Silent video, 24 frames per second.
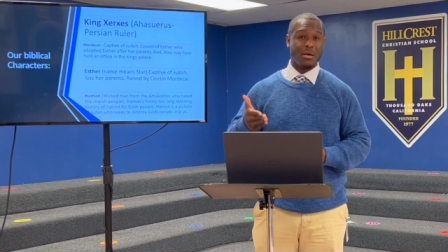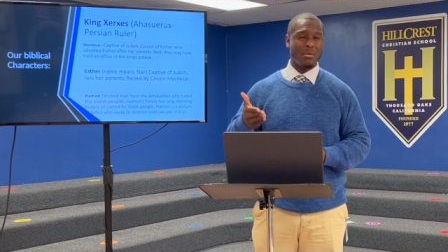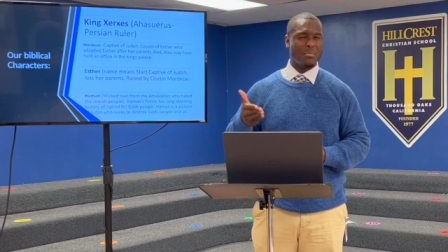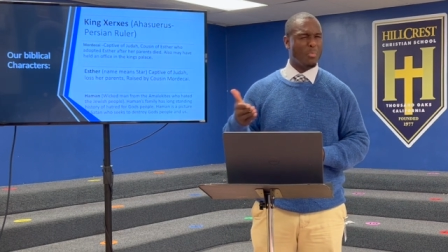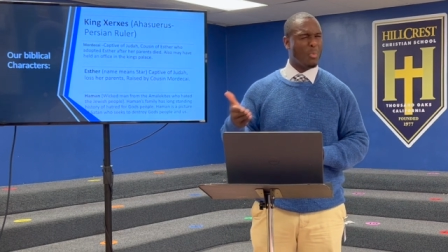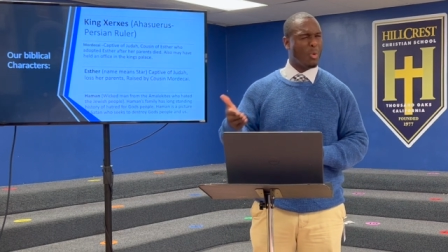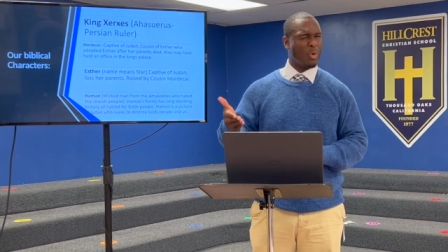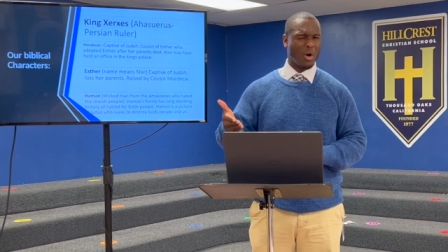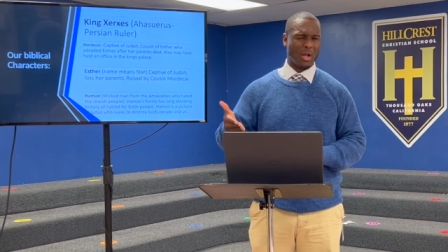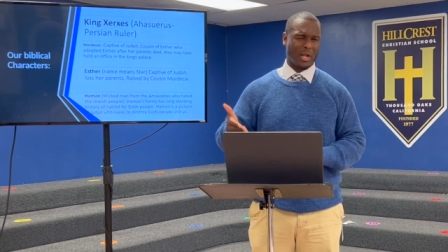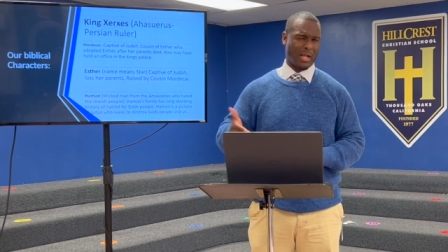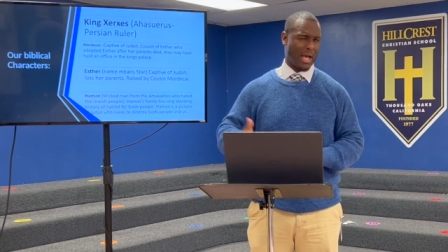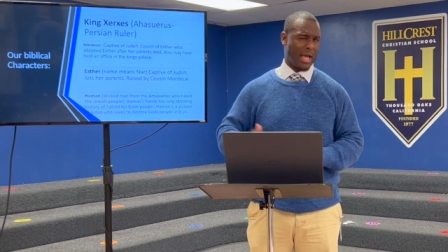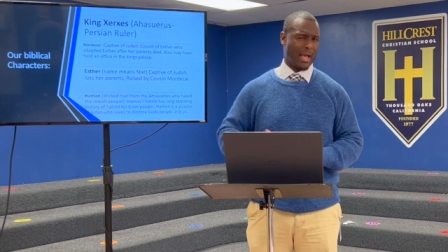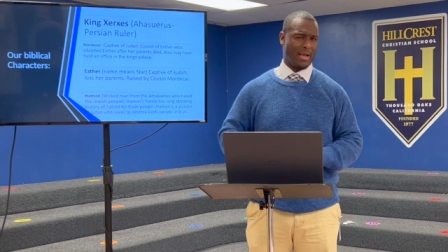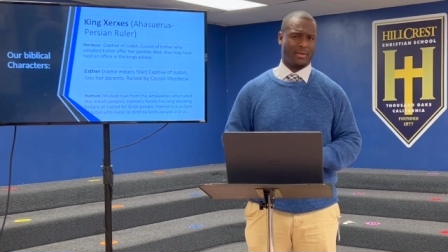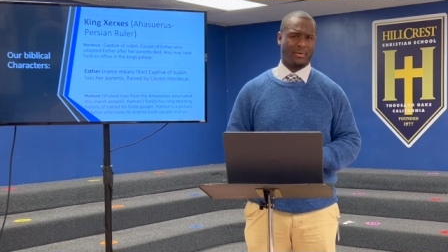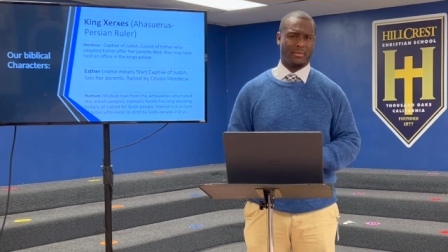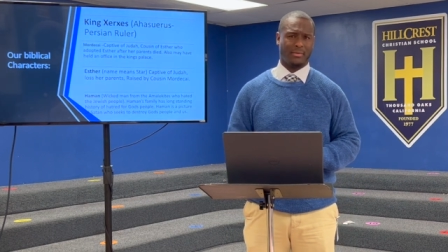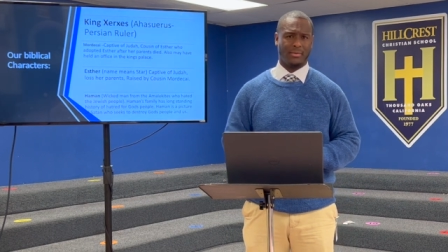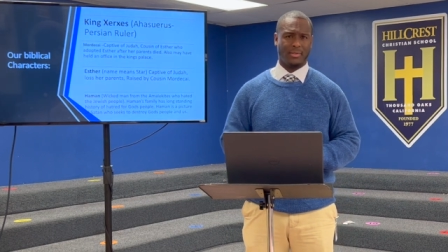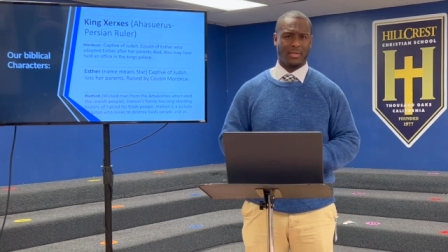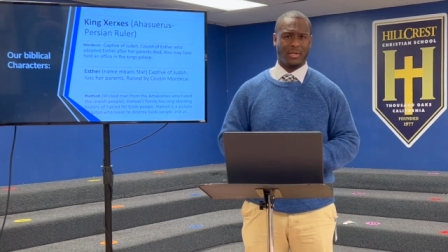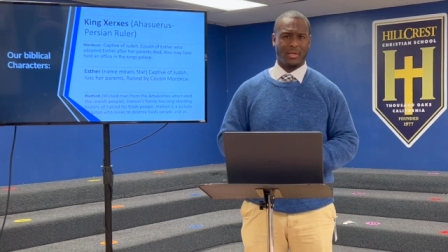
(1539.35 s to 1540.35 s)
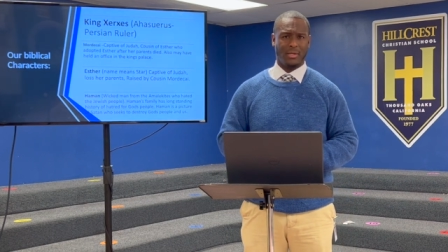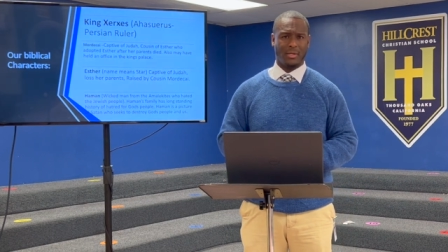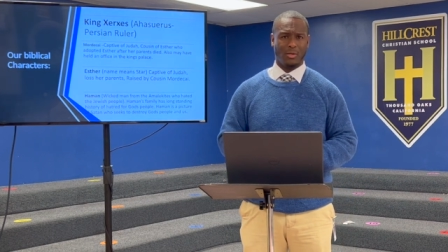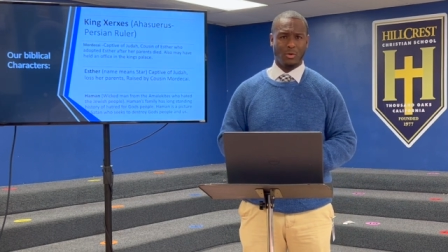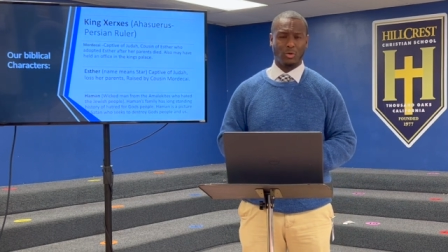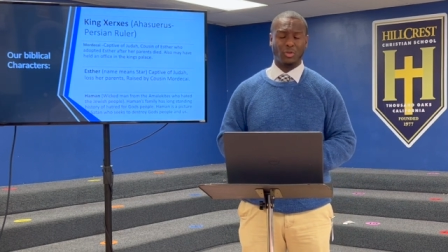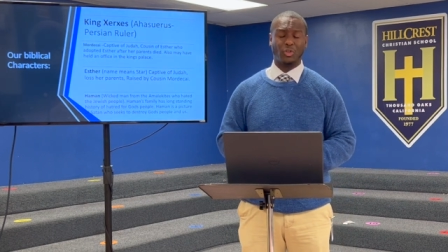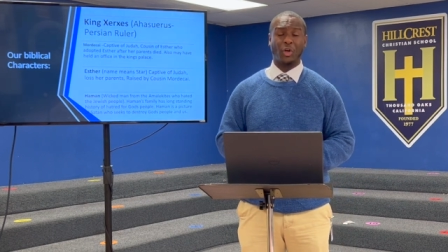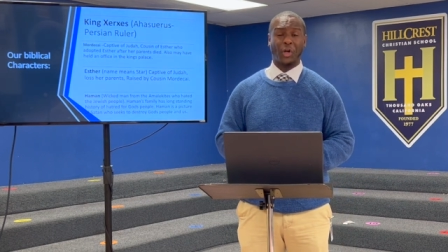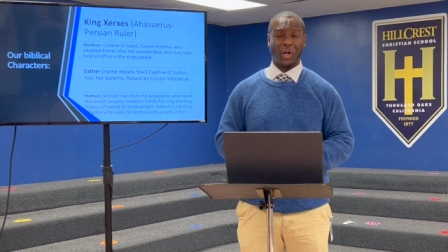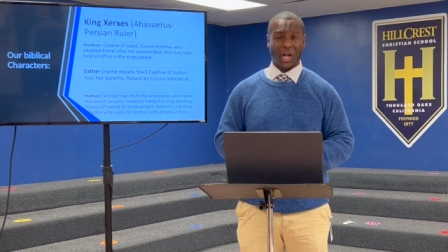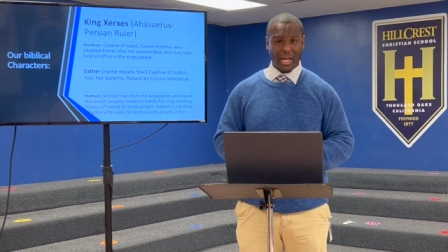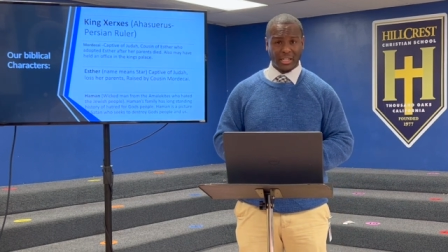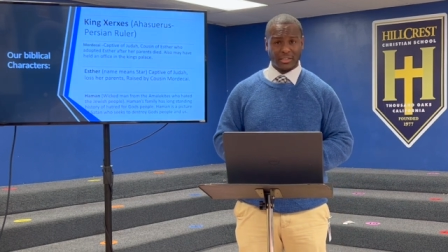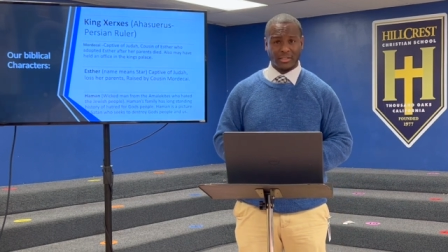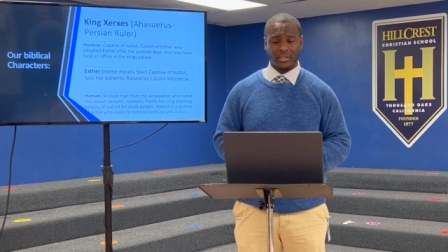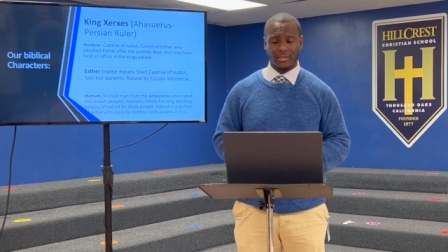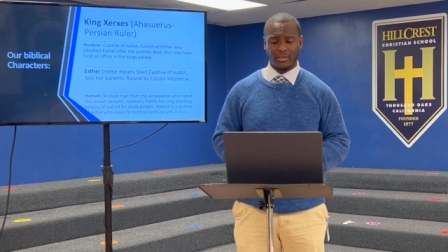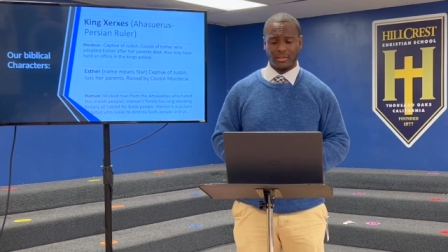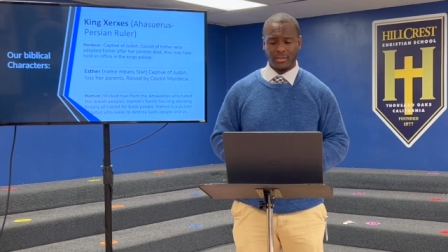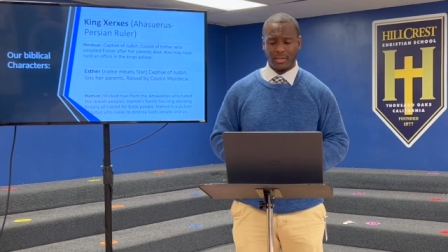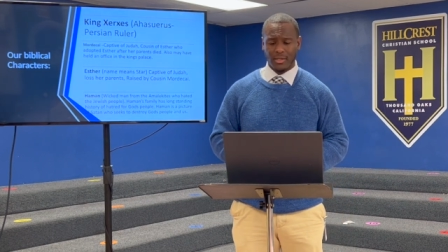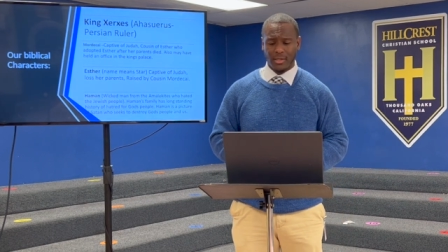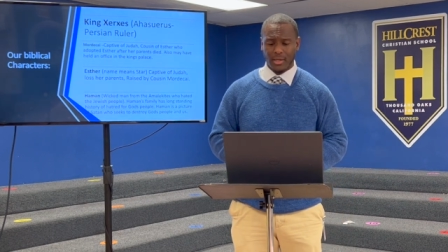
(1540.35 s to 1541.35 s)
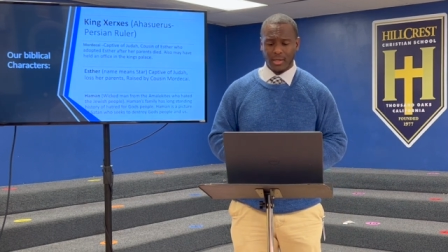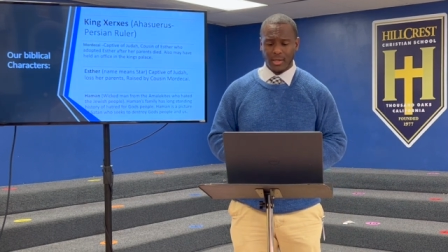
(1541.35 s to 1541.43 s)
Mordecai, who's her cousin,